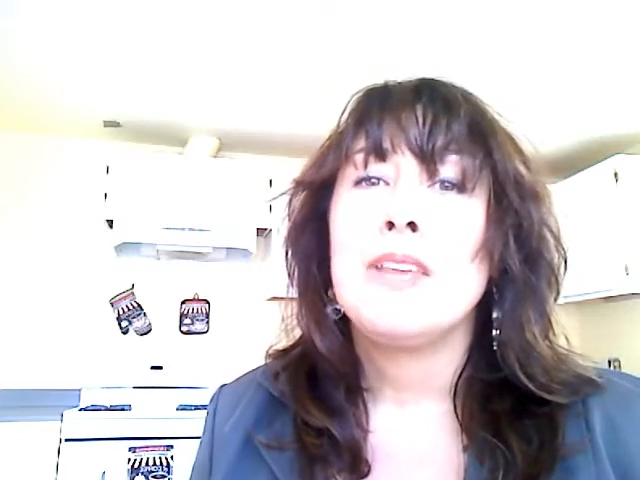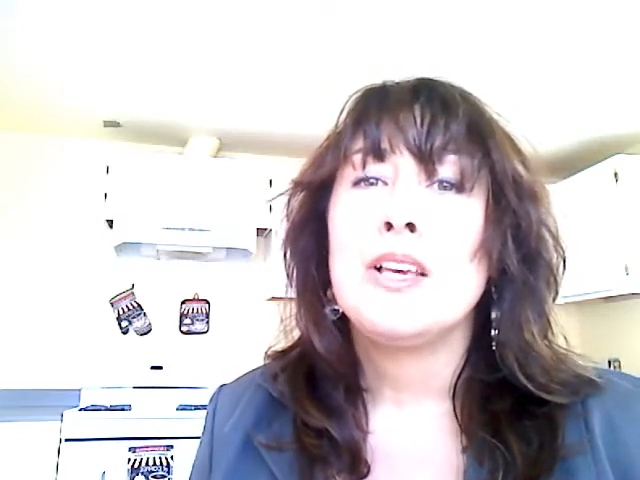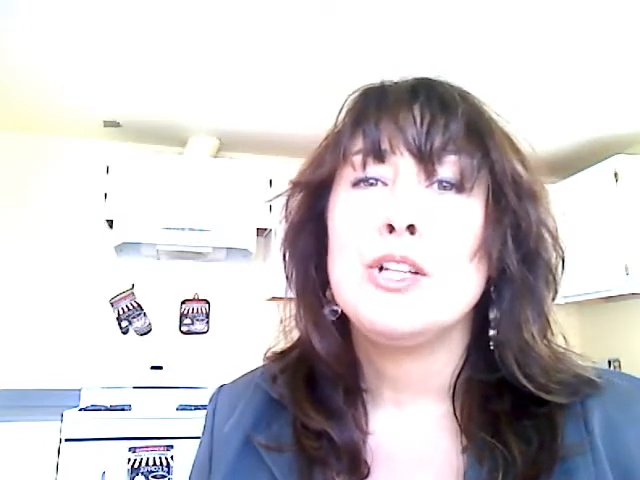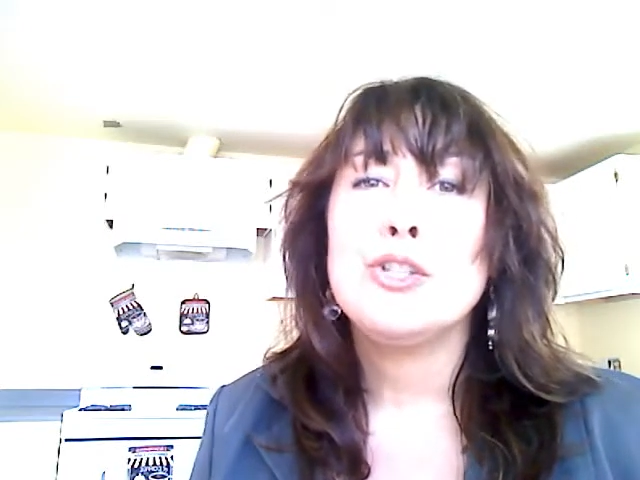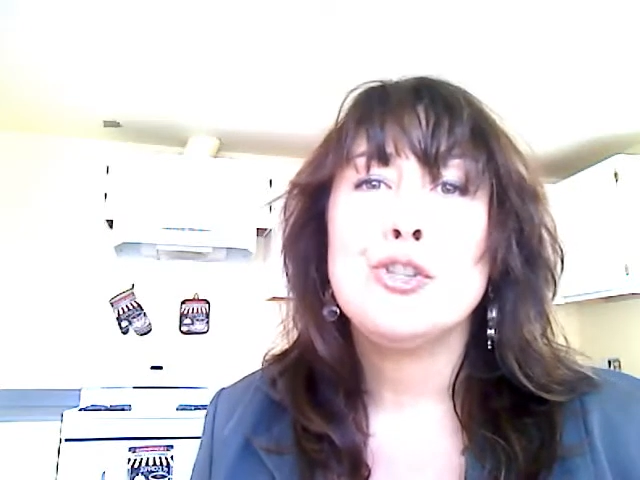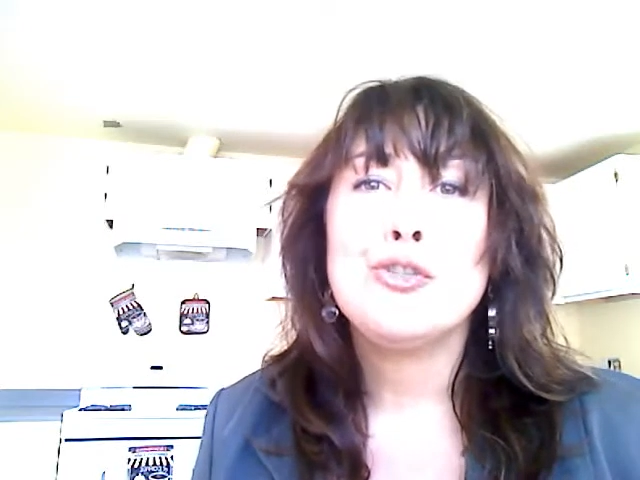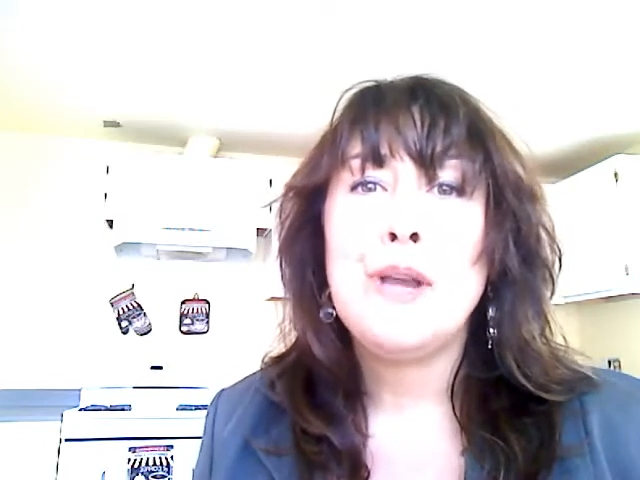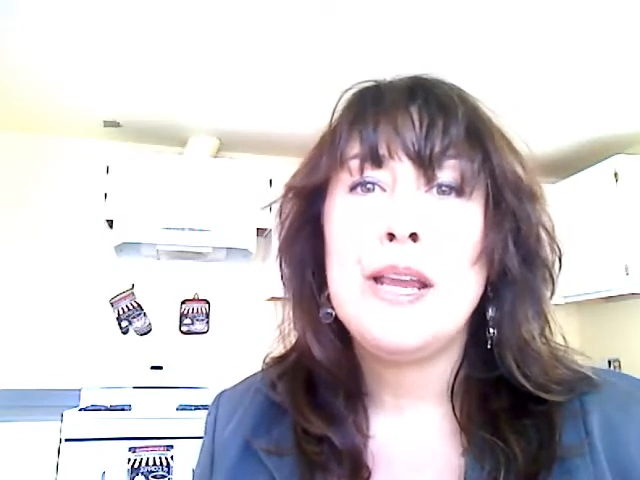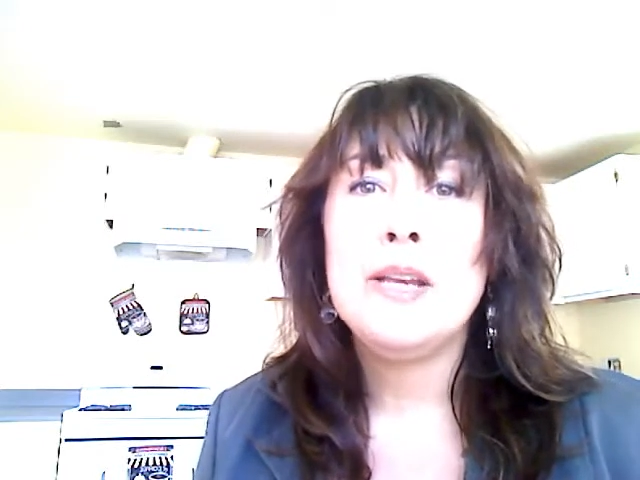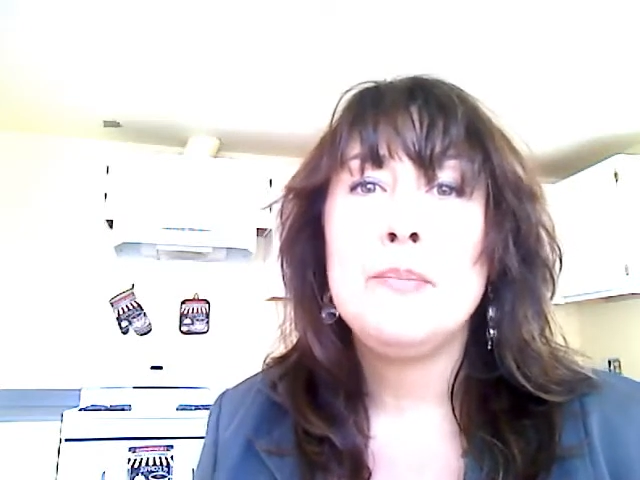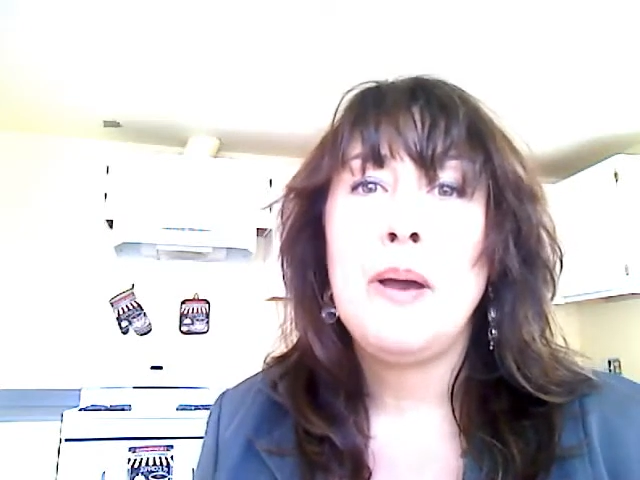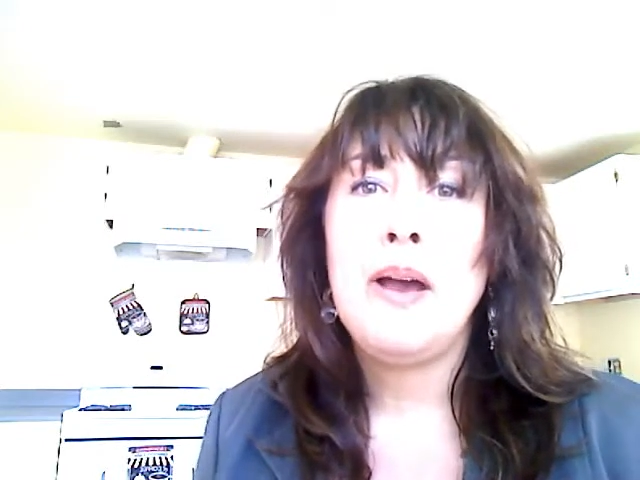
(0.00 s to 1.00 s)

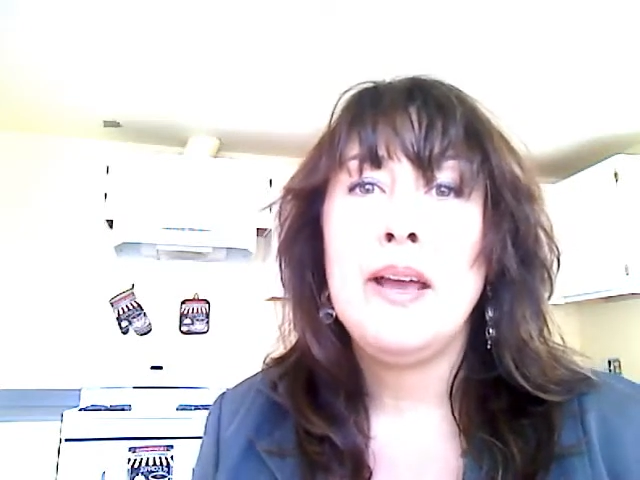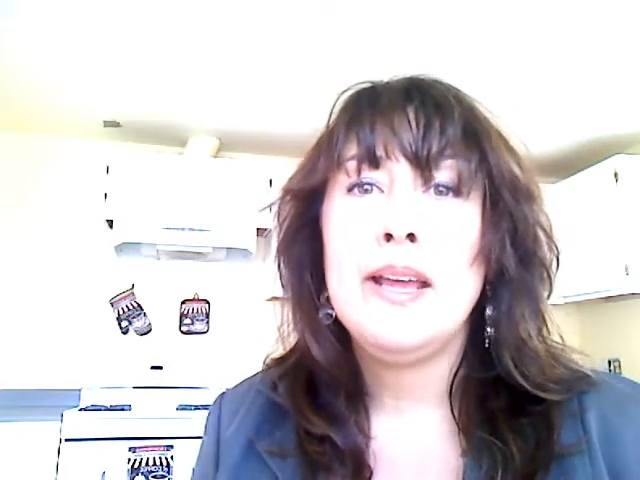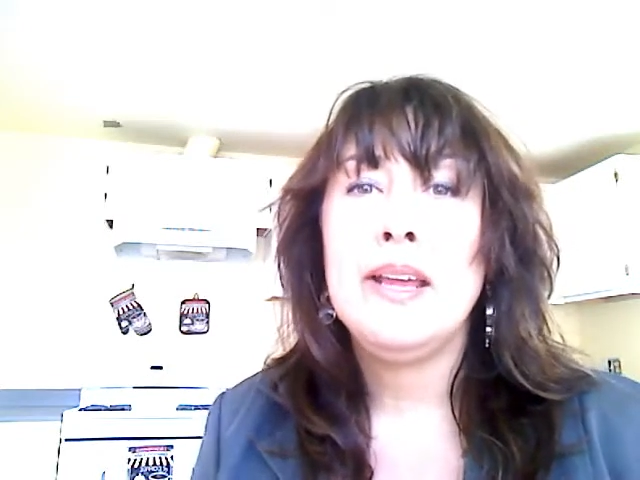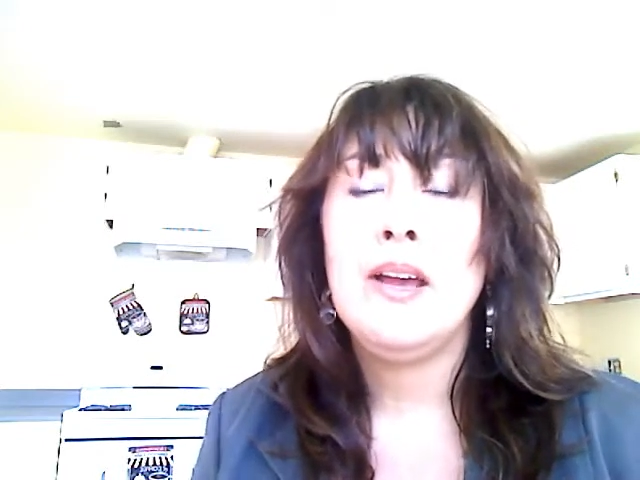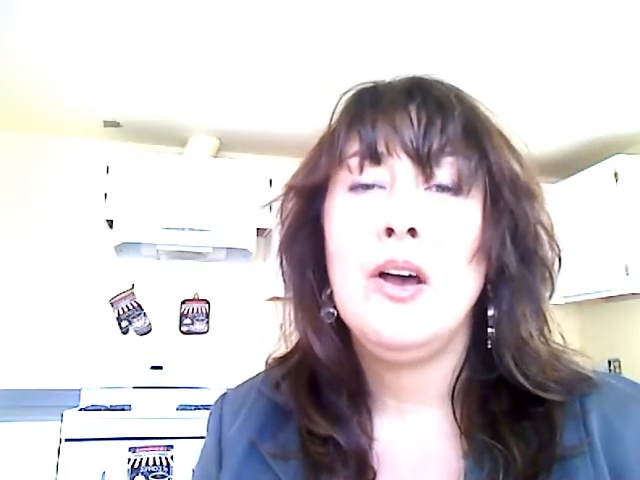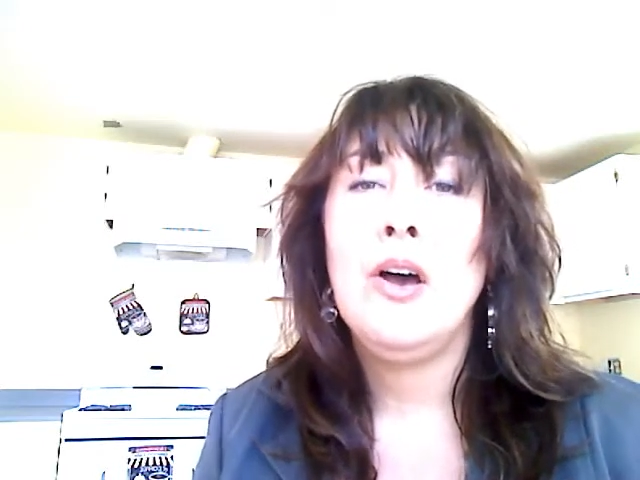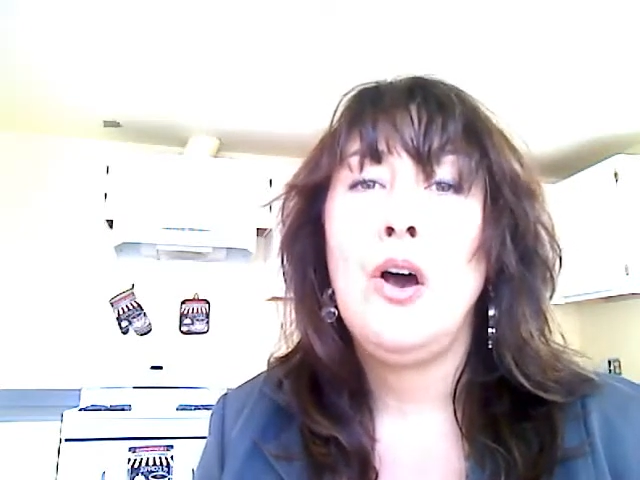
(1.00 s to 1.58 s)
constrained by